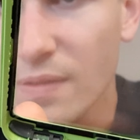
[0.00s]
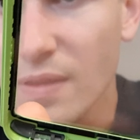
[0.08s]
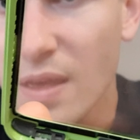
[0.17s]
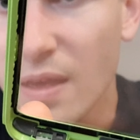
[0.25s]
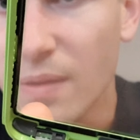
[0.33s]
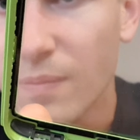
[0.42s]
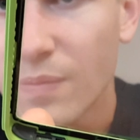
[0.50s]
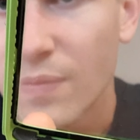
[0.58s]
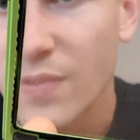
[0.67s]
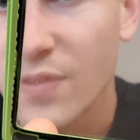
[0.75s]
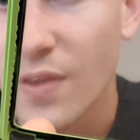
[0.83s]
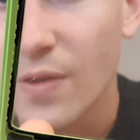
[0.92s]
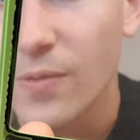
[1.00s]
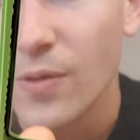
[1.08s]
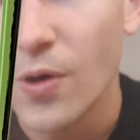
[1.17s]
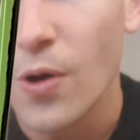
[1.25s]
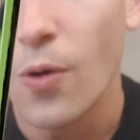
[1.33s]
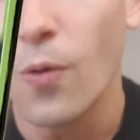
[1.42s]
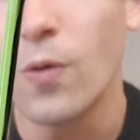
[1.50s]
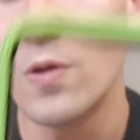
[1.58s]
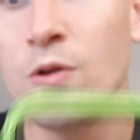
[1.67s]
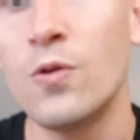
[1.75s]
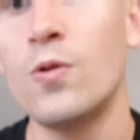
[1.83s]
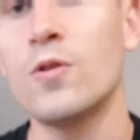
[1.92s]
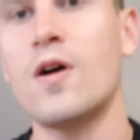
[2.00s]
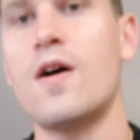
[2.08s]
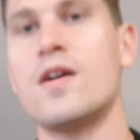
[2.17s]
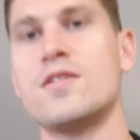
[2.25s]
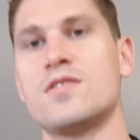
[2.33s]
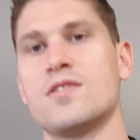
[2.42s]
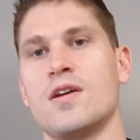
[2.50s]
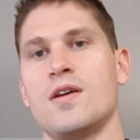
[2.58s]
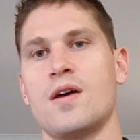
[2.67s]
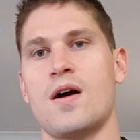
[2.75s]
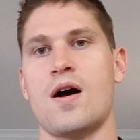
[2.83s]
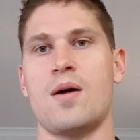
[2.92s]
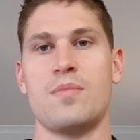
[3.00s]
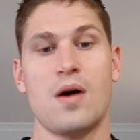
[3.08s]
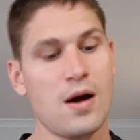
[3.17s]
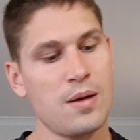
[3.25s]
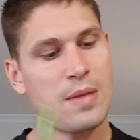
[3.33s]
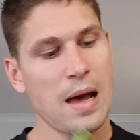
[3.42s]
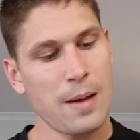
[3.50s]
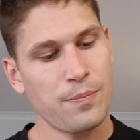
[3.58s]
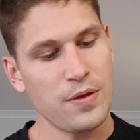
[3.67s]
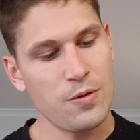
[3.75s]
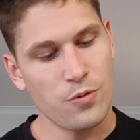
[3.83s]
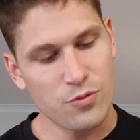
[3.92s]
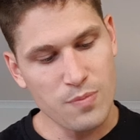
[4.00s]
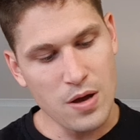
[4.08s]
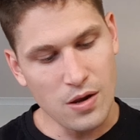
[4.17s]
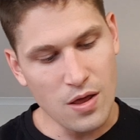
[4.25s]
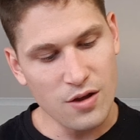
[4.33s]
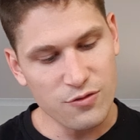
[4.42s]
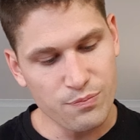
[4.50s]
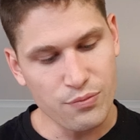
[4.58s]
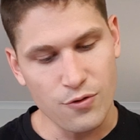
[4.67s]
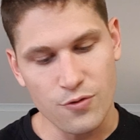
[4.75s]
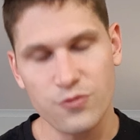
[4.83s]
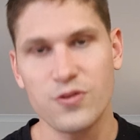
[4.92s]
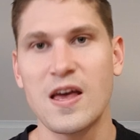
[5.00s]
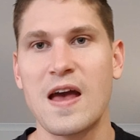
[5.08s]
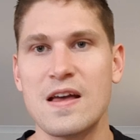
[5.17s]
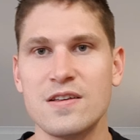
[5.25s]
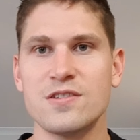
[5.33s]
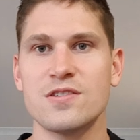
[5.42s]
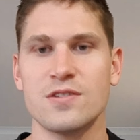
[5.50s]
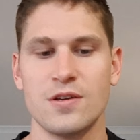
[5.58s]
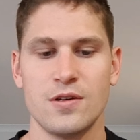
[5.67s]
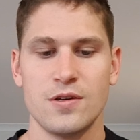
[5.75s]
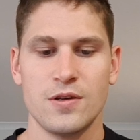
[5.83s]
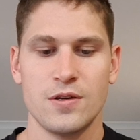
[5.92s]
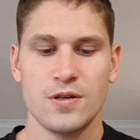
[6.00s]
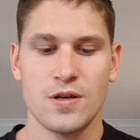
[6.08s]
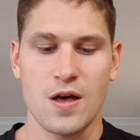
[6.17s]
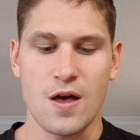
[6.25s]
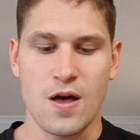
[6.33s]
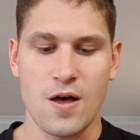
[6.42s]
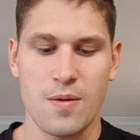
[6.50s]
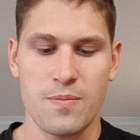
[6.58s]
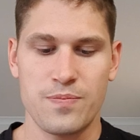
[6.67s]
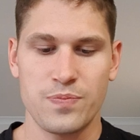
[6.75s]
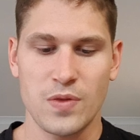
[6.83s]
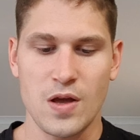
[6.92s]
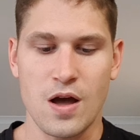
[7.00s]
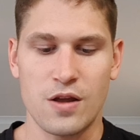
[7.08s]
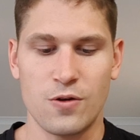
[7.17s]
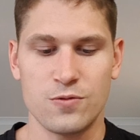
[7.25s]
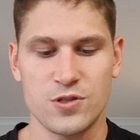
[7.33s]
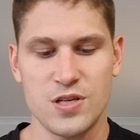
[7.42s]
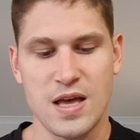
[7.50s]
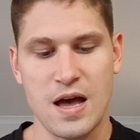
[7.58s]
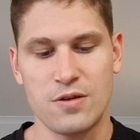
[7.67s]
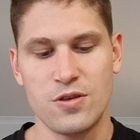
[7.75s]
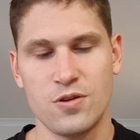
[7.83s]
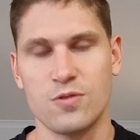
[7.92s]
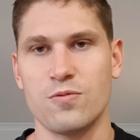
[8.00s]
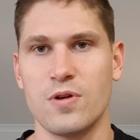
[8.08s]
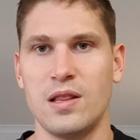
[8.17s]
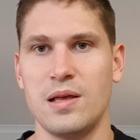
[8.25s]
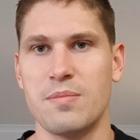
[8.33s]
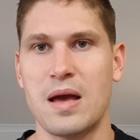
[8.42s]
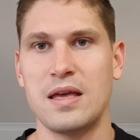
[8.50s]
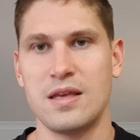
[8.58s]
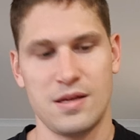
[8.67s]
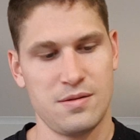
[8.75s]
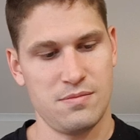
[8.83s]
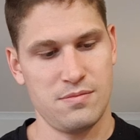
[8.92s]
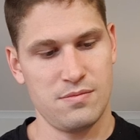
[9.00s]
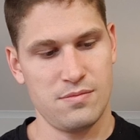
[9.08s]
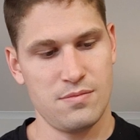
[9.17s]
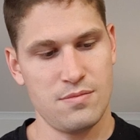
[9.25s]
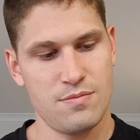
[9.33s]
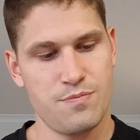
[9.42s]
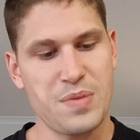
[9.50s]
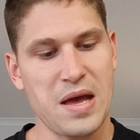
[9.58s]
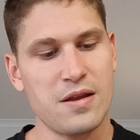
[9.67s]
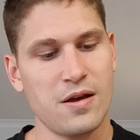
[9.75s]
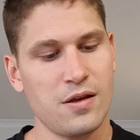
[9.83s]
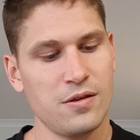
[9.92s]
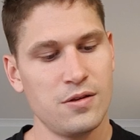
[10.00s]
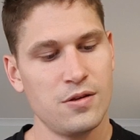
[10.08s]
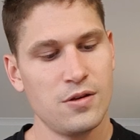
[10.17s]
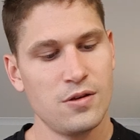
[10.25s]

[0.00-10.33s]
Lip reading: Yeah, so all in all, guys, I'm happy with my Lifeproof case. I don't see how you could really make it better.